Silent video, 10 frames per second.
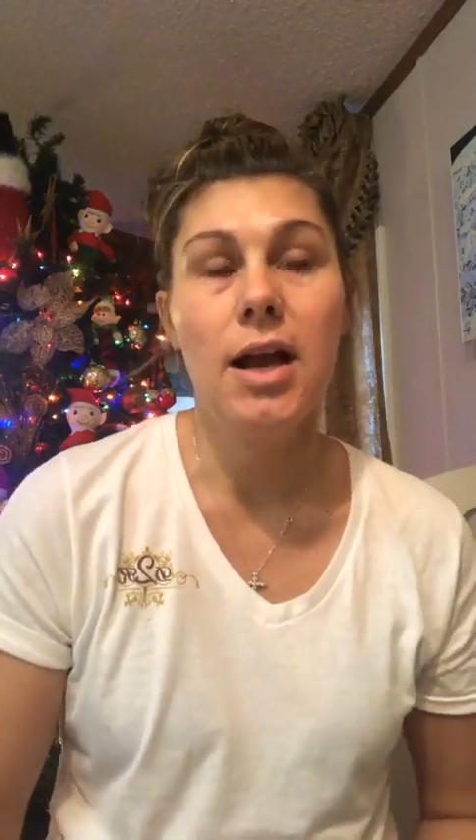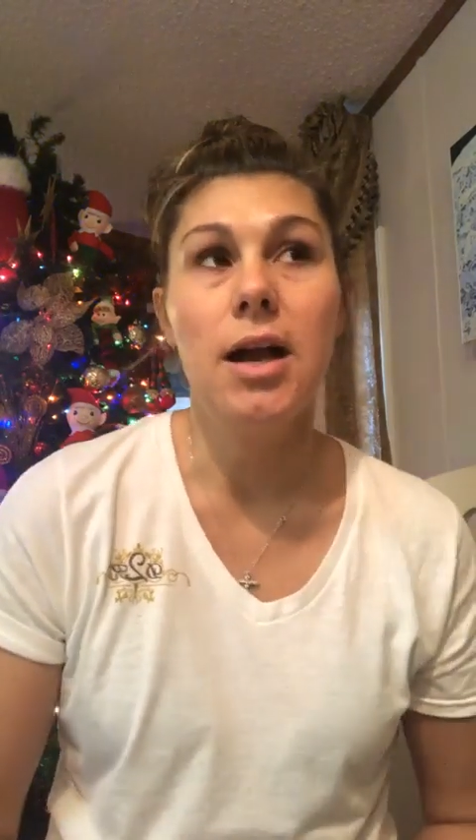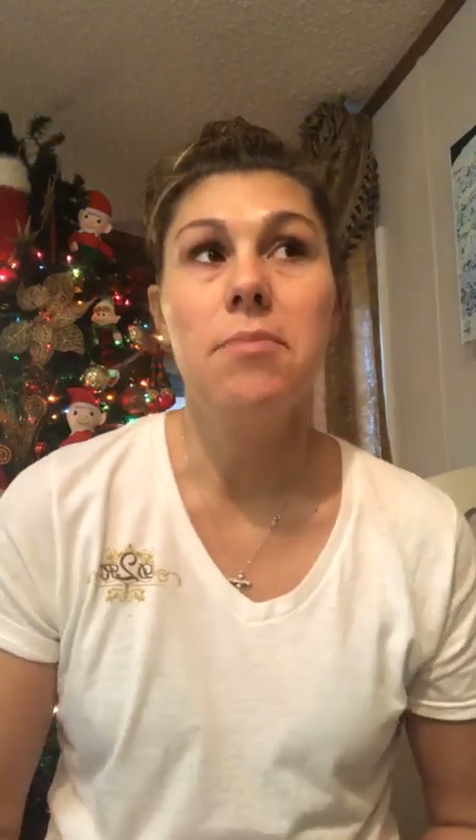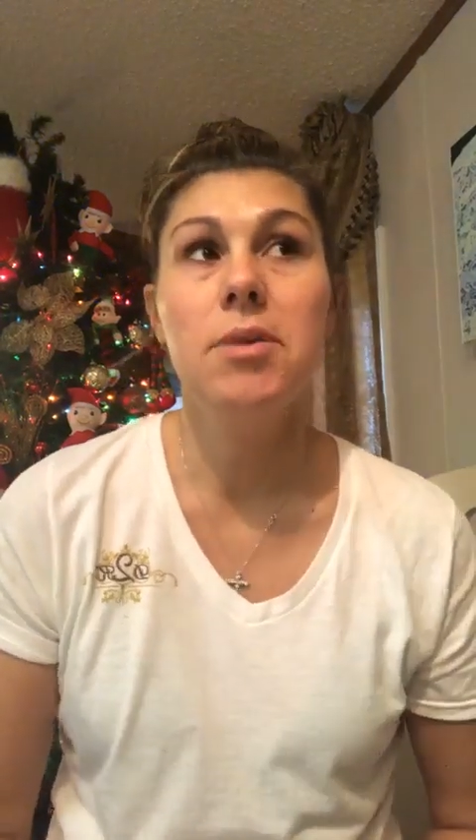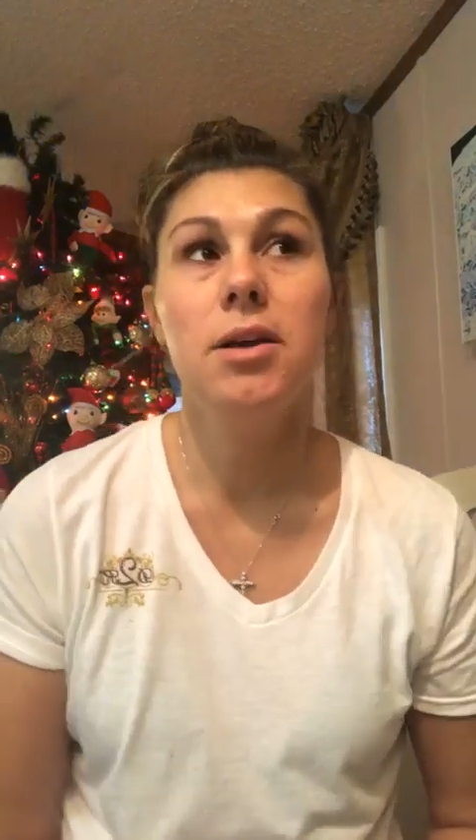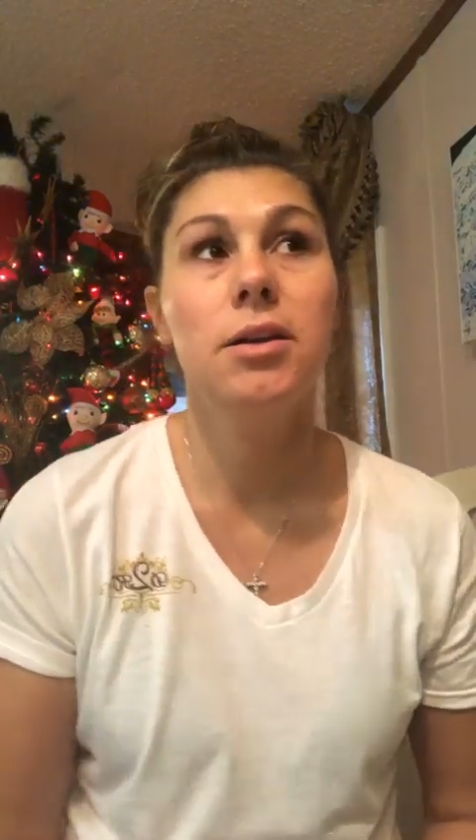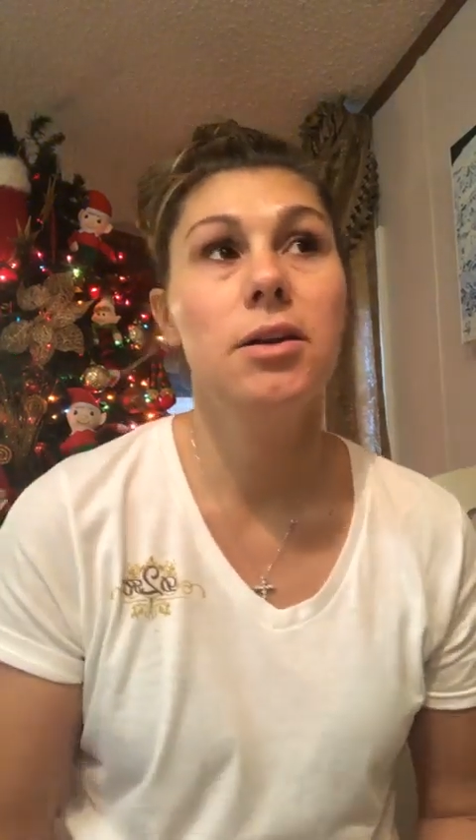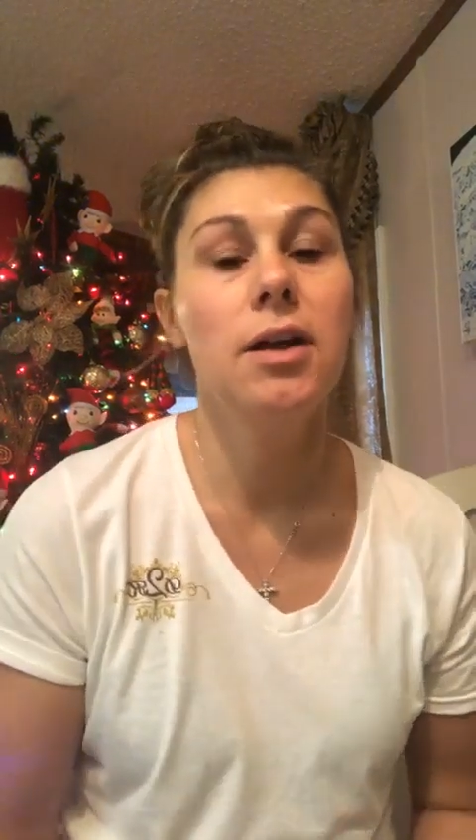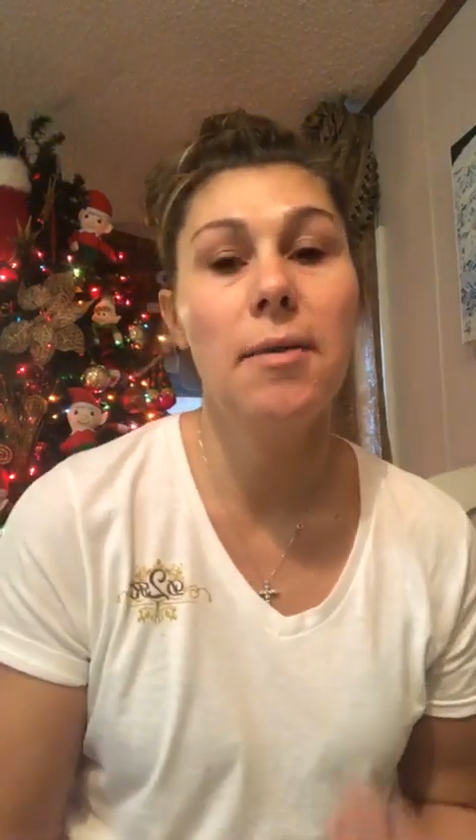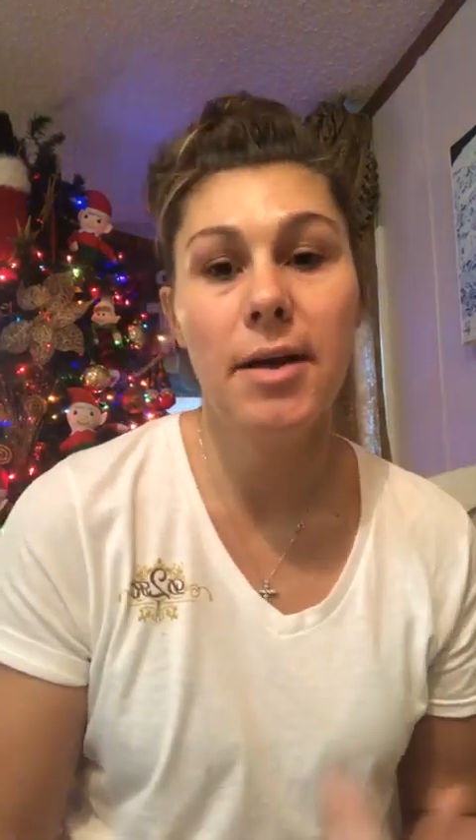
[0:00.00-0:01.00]

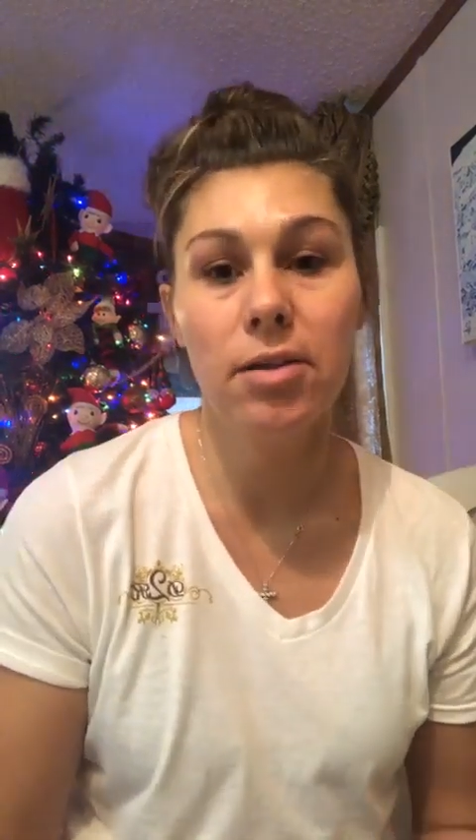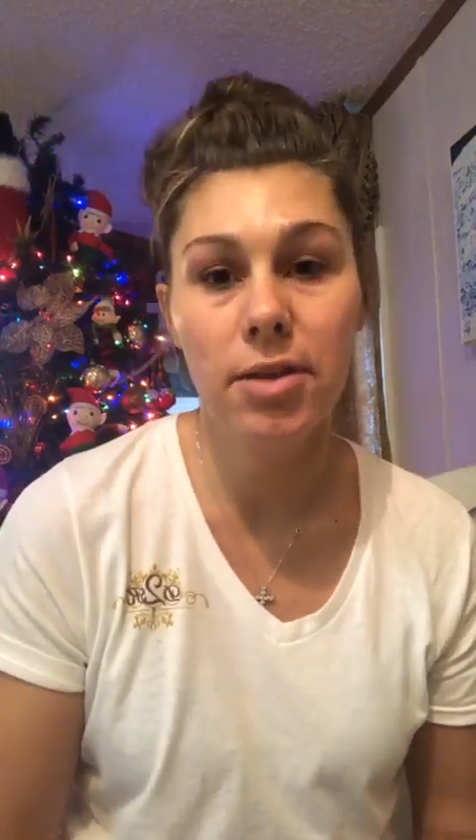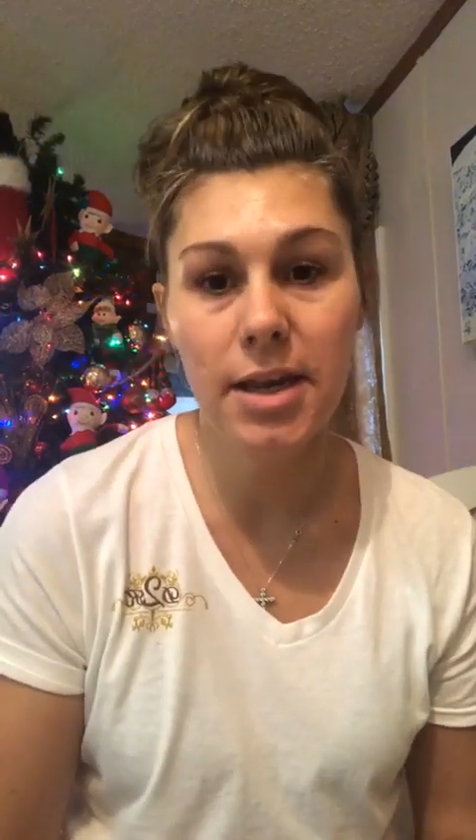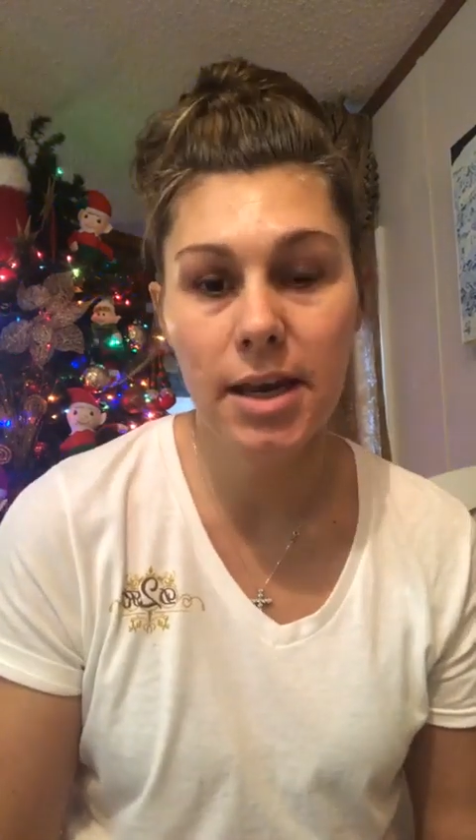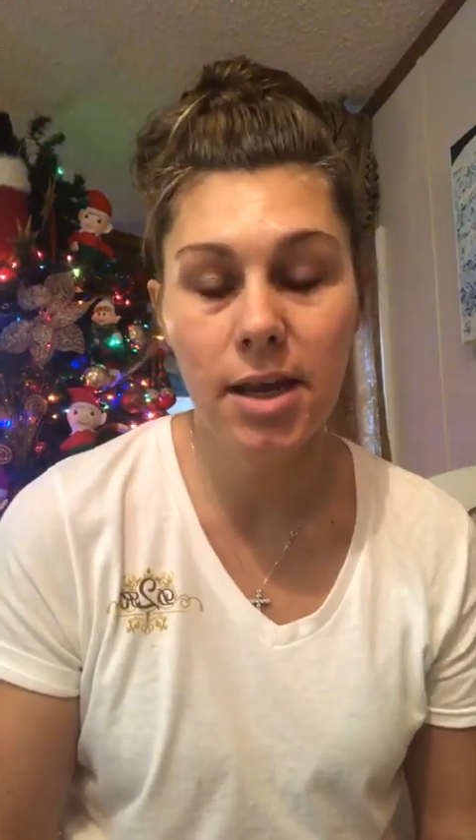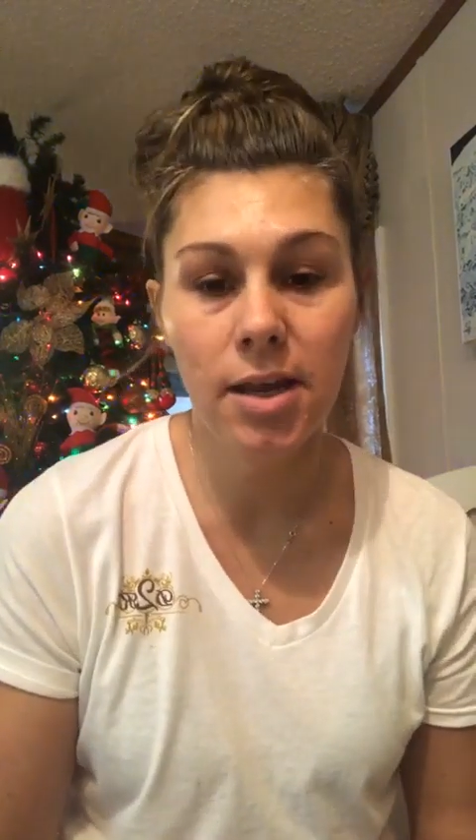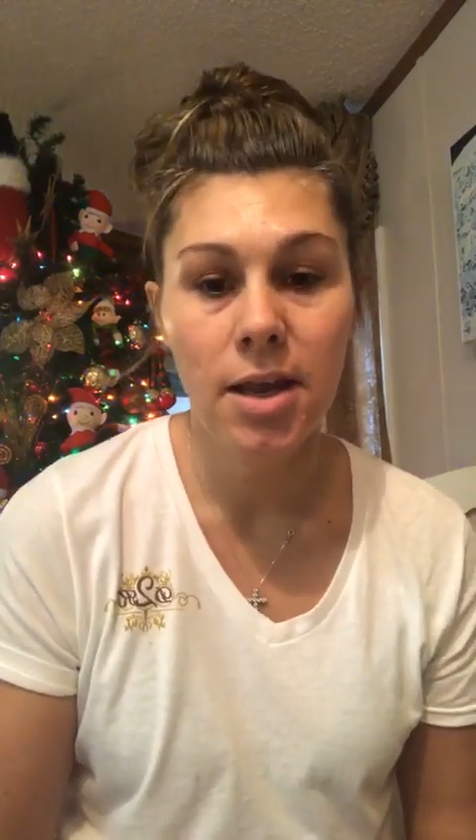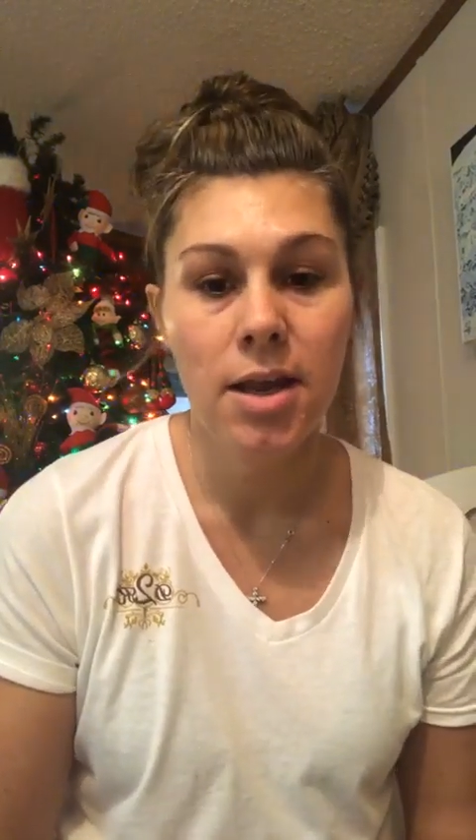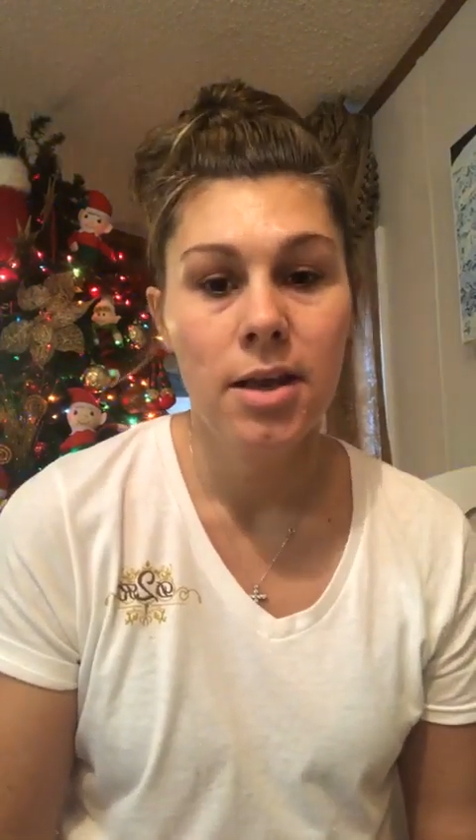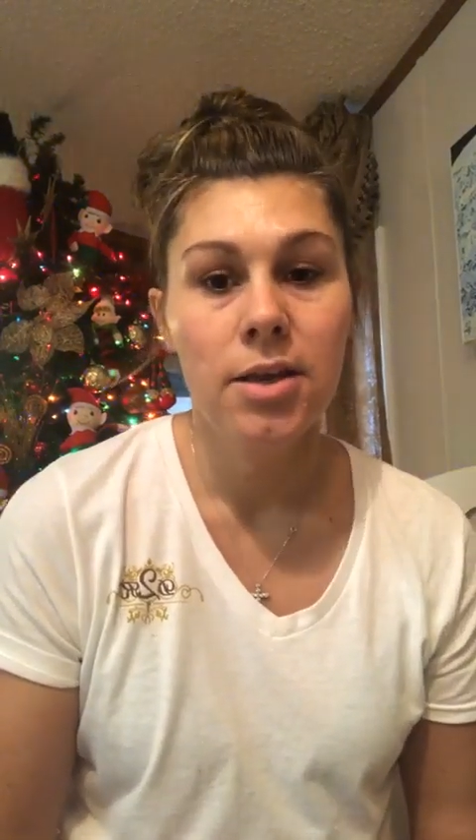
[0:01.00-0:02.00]
I've been cleaning.
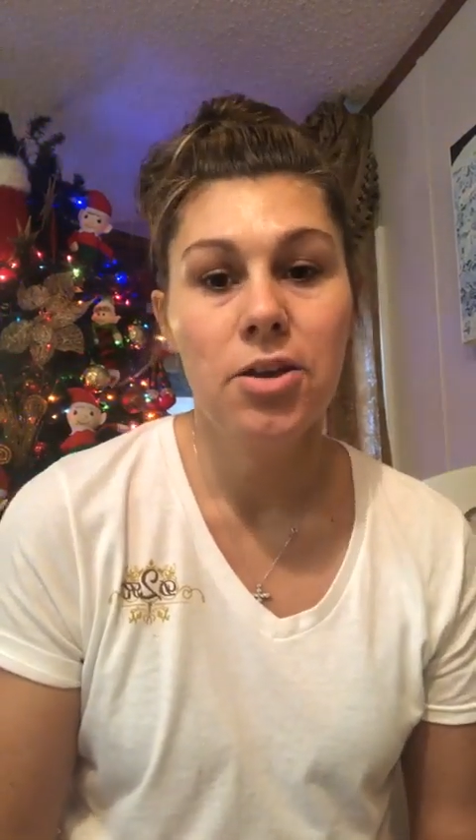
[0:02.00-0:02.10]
